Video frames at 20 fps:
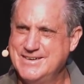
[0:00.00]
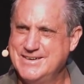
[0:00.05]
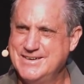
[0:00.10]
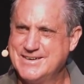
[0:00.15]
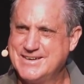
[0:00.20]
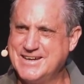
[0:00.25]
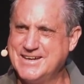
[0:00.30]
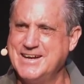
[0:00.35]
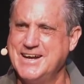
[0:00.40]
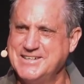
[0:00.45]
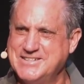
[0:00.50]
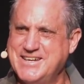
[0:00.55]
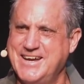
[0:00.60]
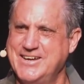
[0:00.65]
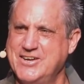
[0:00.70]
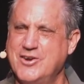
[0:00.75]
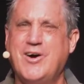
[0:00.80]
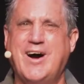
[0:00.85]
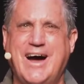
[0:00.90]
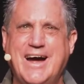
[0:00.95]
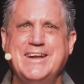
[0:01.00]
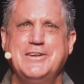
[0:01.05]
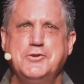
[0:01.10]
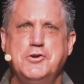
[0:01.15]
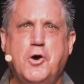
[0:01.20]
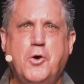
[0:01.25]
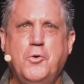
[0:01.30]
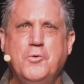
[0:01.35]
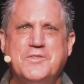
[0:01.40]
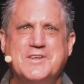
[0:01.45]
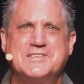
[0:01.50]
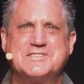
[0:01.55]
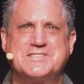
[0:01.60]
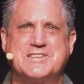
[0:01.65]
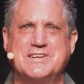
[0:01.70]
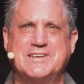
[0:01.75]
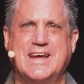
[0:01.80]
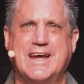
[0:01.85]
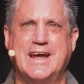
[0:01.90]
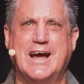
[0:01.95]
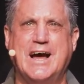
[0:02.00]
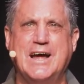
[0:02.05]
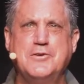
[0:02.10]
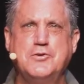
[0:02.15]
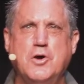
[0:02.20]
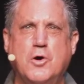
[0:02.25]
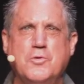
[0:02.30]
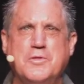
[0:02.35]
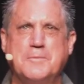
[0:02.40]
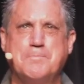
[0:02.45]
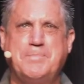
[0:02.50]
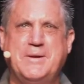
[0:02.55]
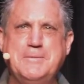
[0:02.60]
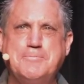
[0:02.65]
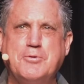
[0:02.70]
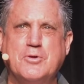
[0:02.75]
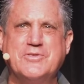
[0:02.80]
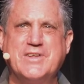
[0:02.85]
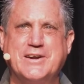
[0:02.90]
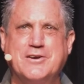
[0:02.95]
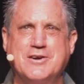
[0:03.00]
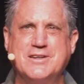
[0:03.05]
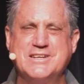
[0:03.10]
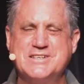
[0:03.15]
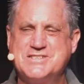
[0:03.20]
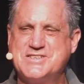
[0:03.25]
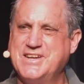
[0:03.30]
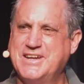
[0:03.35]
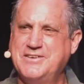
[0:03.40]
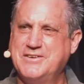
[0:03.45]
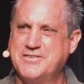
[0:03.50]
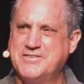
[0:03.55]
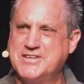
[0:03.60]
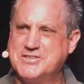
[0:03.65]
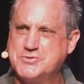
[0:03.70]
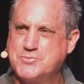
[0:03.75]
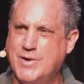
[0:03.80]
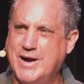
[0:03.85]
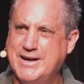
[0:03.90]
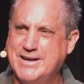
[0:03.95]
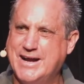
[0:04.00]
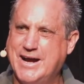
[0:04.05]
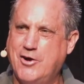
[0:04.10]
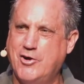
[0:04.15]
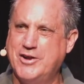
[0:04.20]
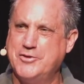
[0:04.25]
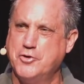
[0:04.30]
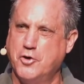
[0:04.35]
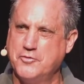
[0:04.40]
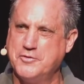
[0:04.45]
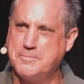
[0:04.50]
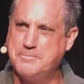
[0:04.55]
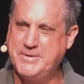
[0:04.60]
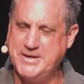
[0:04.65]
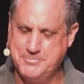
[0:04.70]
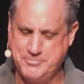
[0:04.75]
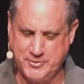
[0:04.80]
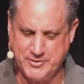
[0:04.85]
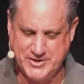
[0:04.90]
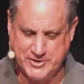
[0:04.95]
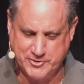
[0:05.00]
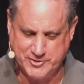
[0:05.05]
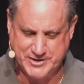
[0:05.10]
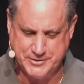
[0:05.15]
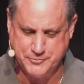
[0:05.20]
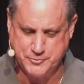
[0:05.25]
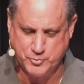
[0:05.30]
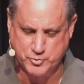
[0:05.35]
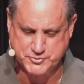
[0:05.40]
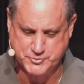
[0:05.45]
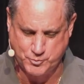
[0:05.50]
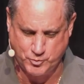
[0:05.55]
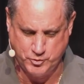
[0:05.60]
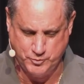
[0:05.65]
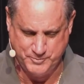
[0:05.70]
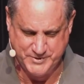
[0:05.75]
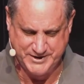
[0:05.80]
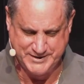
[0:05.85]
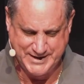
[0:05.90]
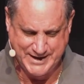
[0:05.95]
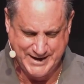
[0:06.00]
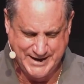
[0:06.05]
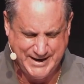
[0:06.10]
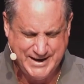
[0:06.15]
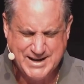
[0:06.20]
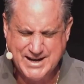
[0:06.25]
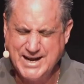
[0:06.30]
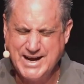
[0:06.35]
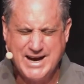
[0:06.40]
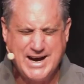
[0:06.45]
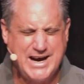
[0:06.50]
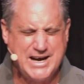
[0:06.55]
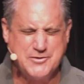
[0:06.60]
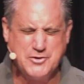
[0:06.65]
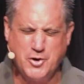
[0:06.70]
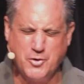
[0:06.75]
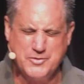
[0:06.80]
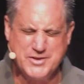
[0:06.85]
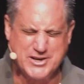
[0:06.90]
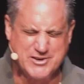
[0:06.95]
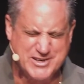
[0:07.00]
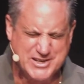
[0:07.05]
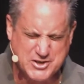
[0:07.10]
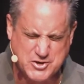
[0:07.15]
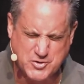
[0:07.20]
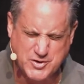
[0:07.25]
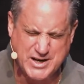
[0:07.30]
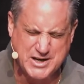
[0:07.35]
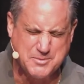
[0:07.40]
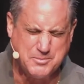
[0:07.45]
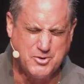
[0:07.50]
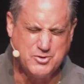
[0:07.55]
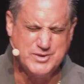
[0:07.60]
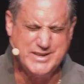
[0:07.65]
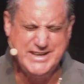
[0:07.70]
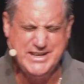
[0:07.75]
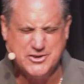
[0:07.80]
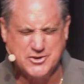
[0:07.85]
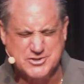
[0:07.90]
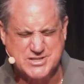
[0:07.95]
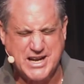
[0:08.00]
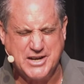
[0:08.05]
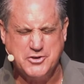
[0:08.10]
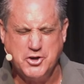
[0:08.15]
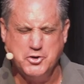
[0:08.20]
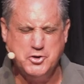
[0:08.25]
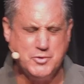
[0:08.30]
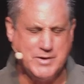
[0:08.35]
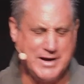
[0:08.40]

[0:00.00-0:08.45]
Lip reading: Can I tell you, I know this today. I know the people that are listening to this right now. I know the people that are in this room today. I know they're incredible leaders. I know you